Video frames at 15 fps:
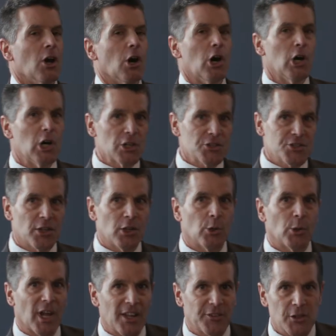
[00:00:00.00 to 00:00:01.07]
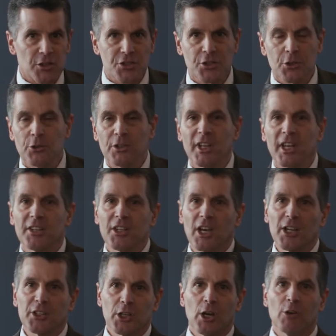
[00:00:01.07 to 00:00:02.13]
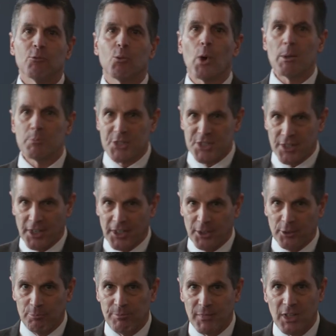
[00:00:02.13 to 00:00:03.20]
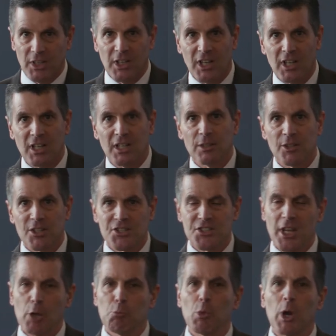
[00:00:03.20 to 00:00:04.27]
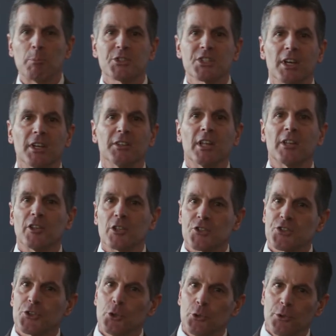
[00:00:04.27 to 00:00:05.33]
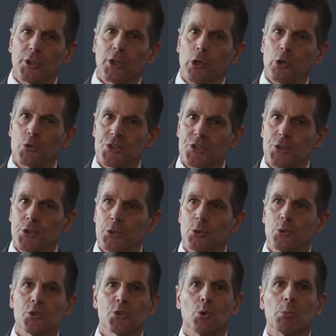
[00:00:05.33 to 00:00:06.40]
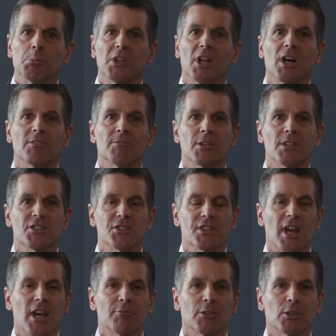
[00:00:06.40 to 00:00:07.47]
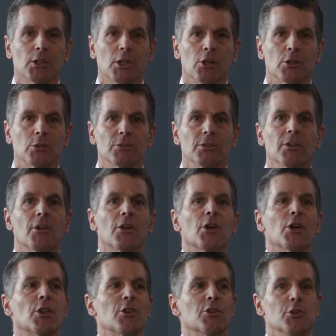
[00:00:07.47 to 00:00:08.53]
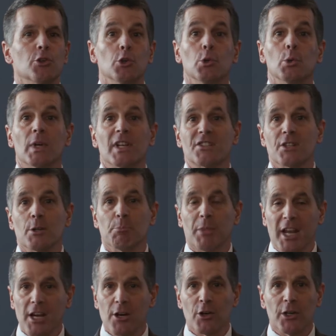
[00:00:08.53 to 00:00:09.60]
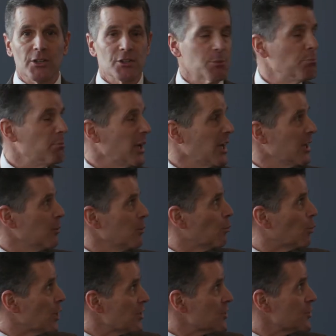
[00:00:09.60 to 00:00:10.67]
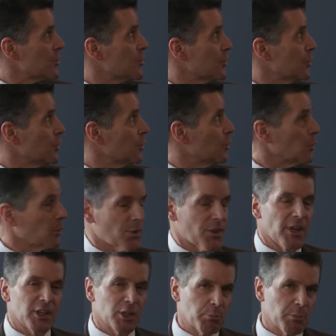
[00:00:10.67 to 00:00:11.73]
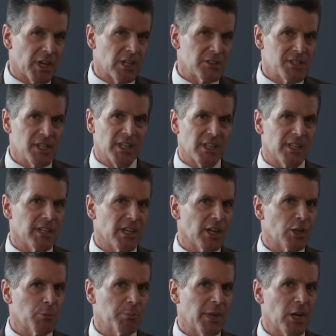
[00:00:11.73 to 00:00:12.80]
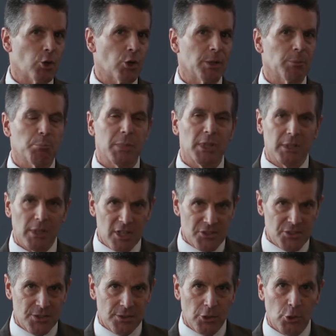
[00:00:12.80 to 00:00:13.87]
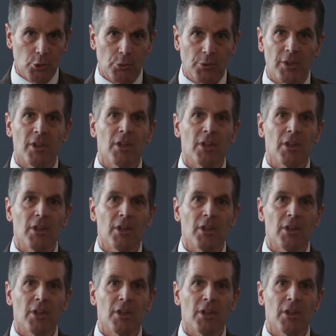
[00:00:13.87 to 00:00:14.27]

Also, at the studentaid.gov website, the same website that the student goes to apply for the Stafford loan, you as the parent may wish to think about taking out a Parent Plus loan.